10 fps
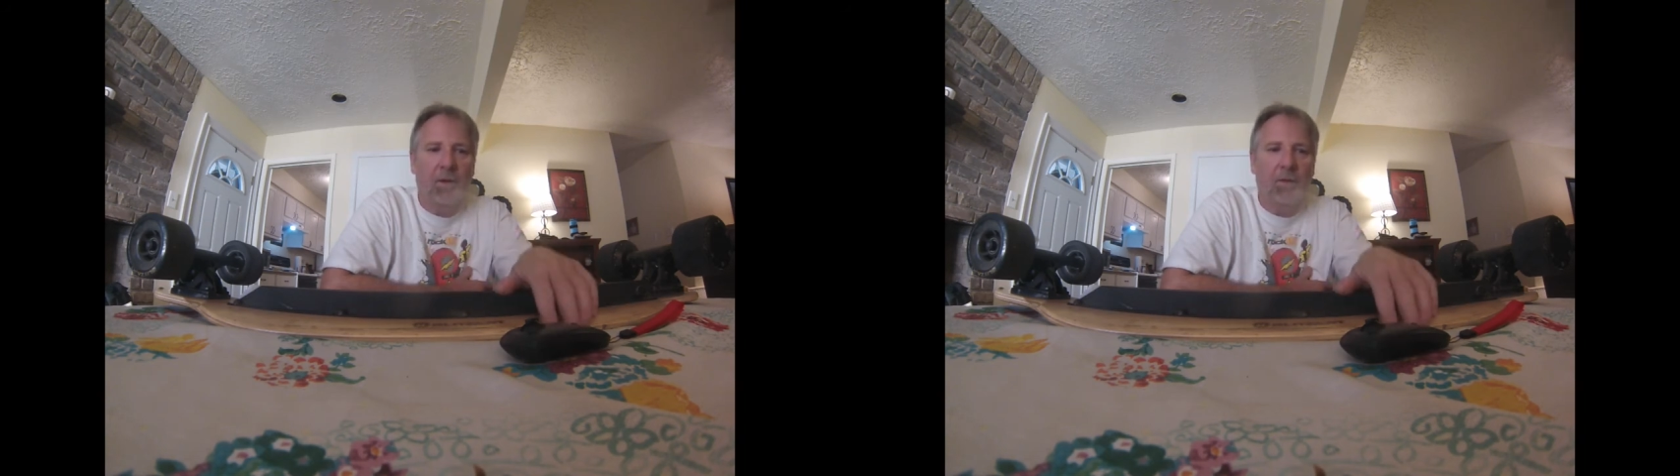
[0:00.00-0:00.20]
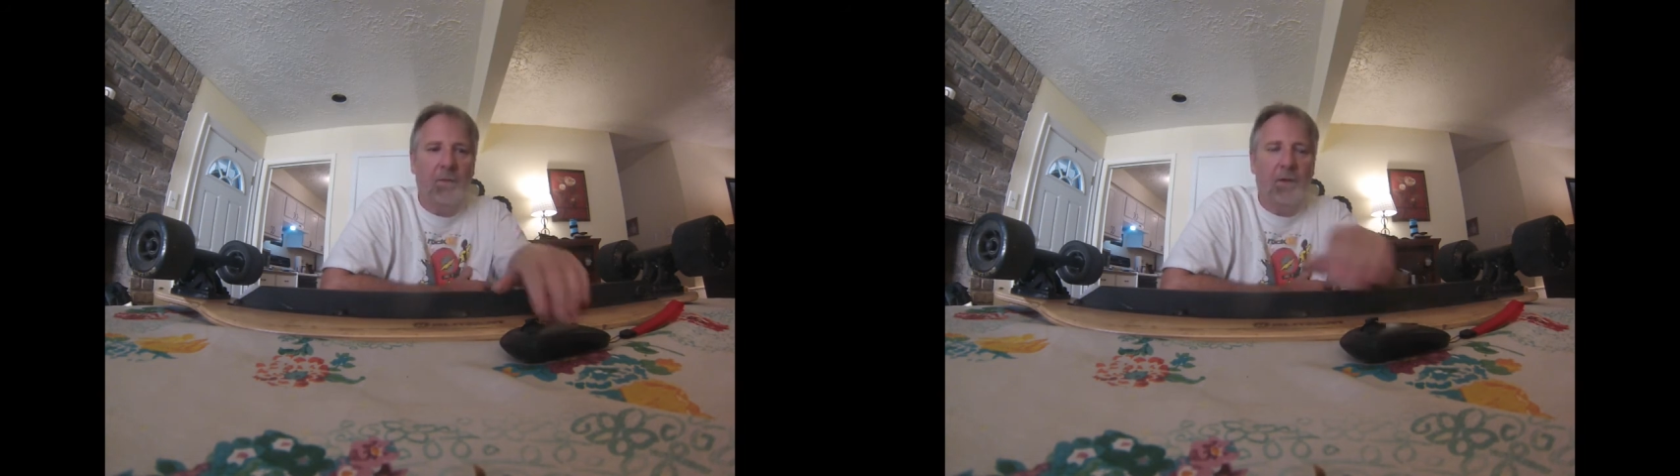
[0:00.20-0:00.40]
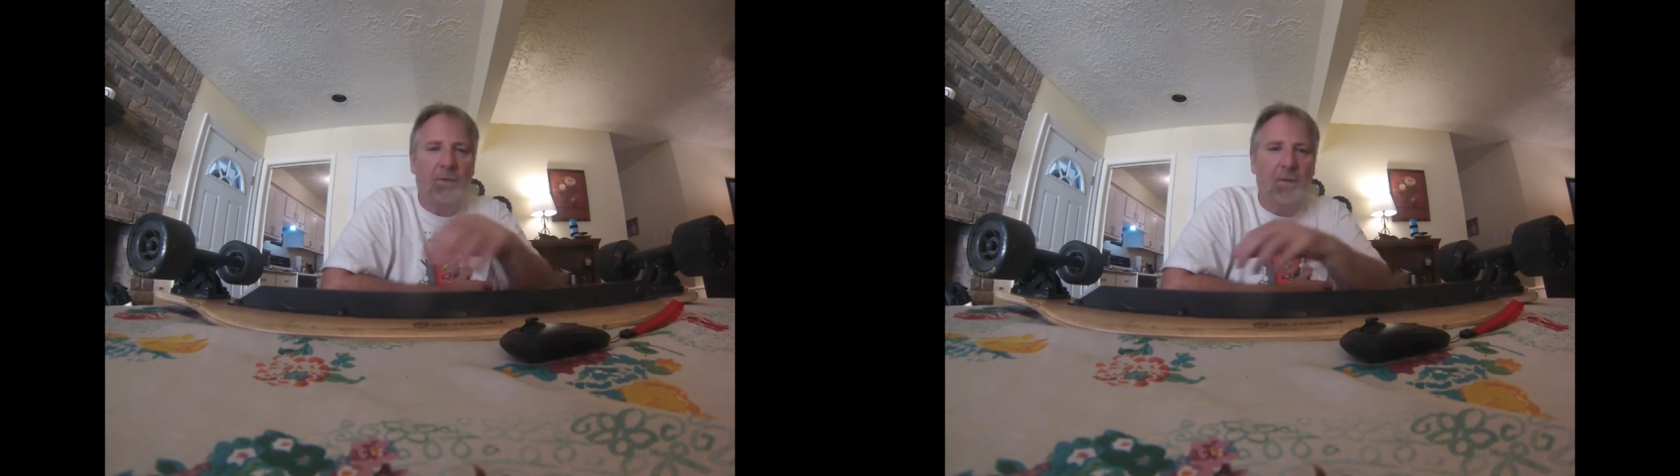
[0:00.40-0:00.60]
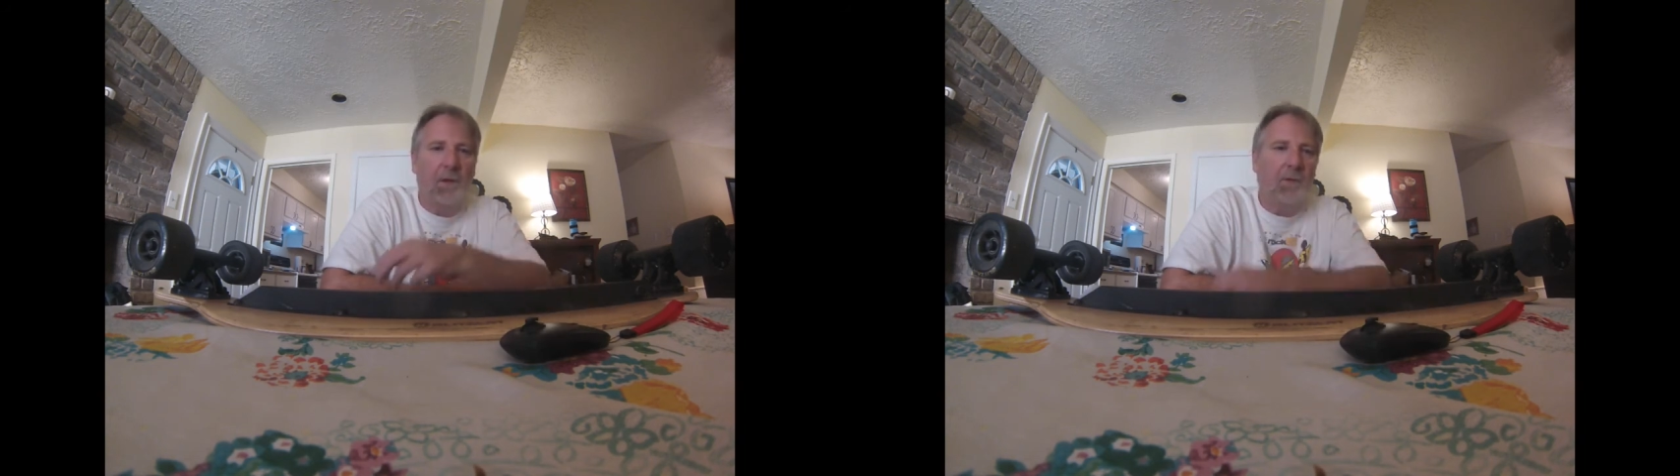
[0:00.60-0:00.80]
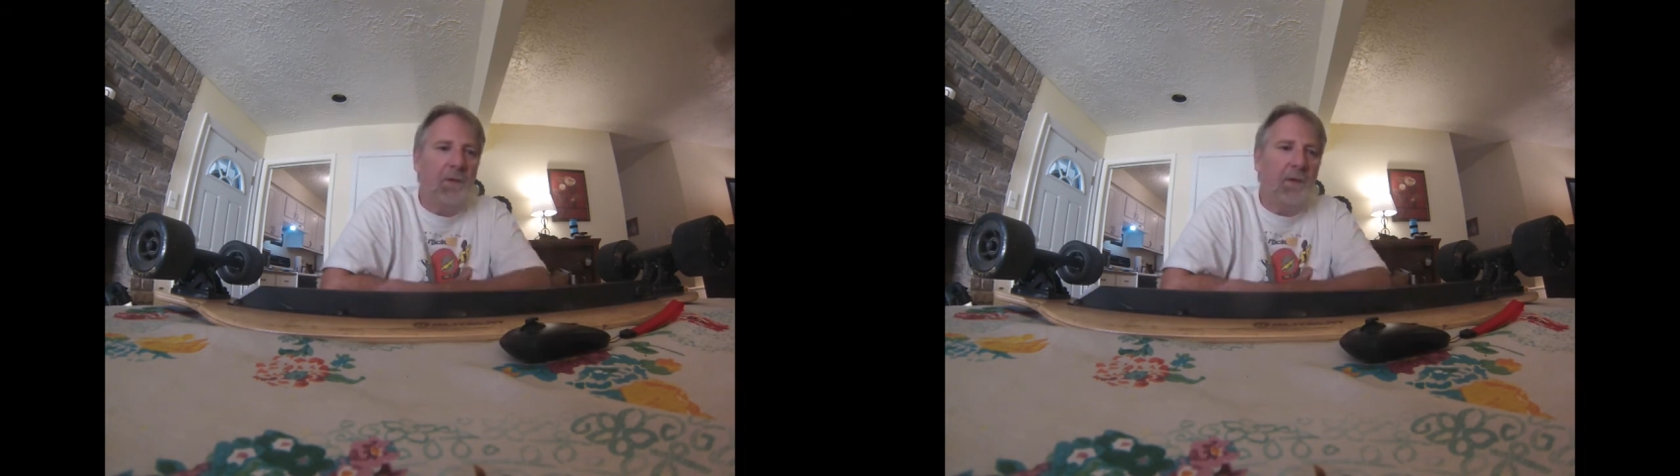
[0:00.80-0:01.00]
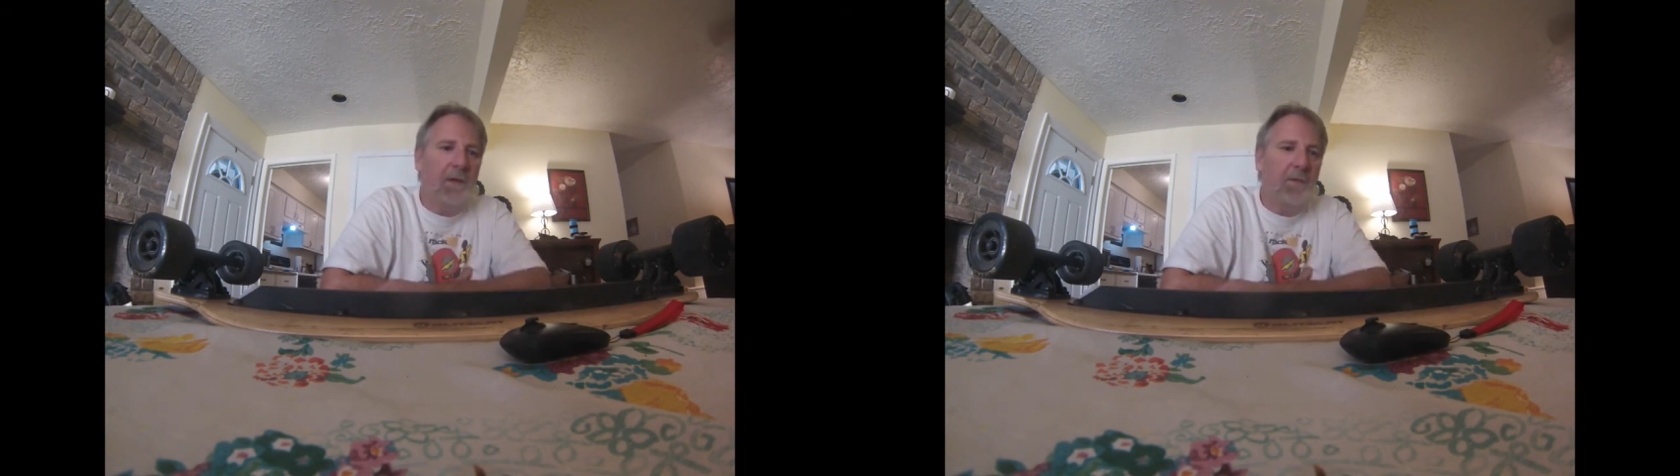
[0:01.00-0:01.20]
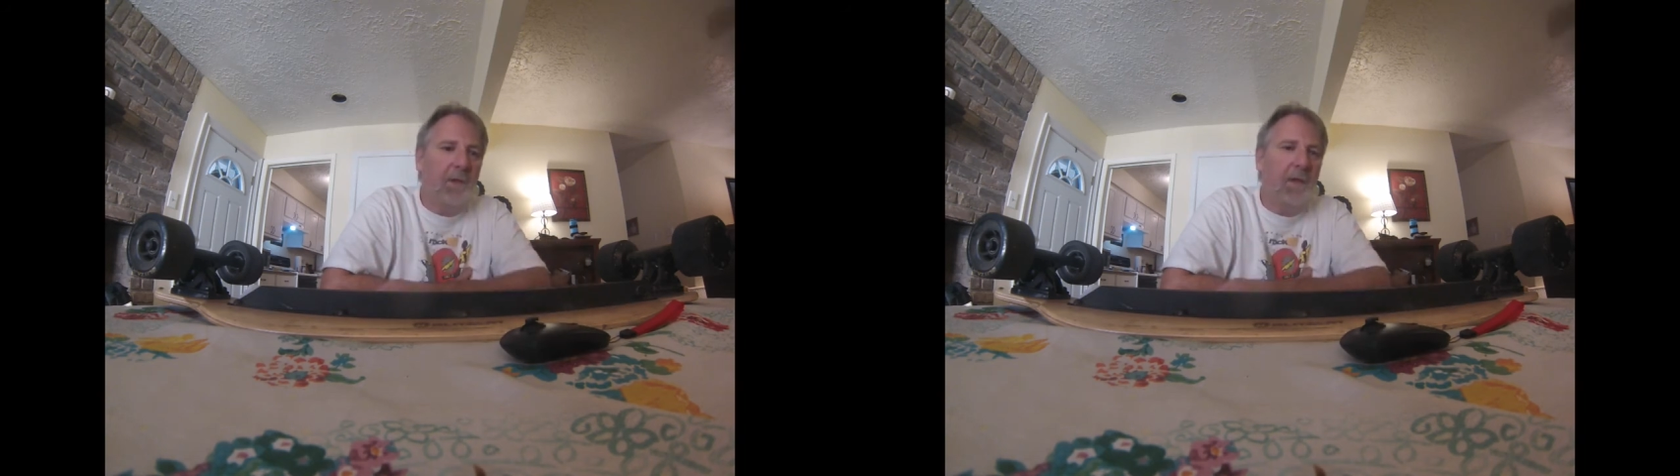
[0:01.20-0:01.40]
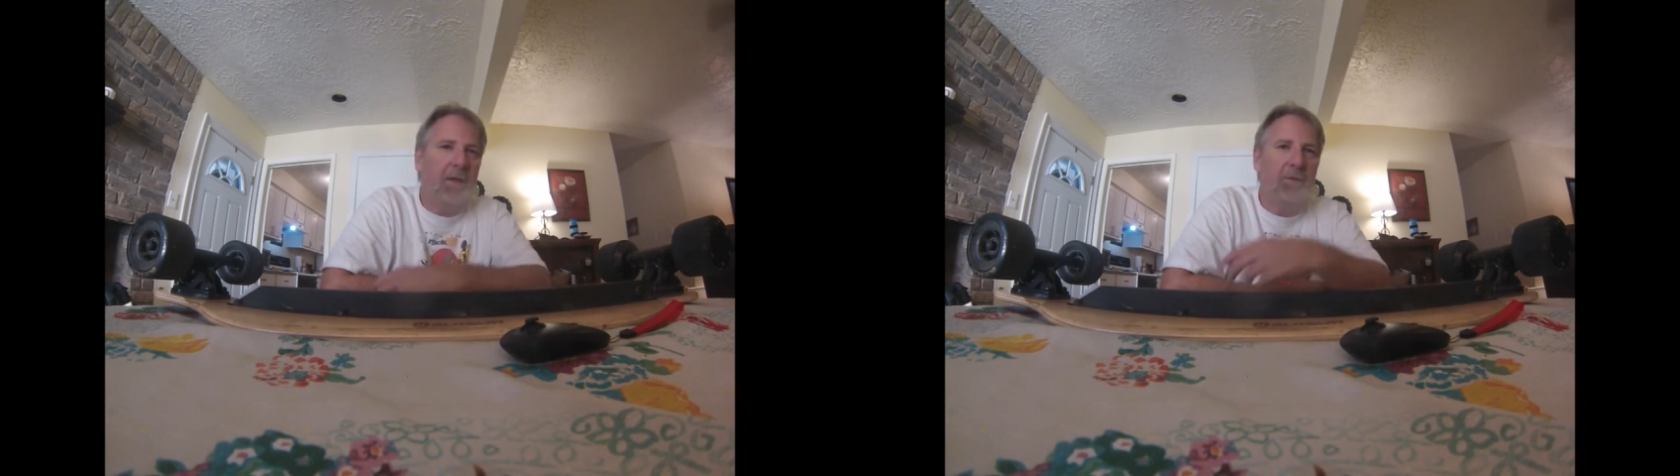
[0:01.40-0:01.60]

the one remote that came out.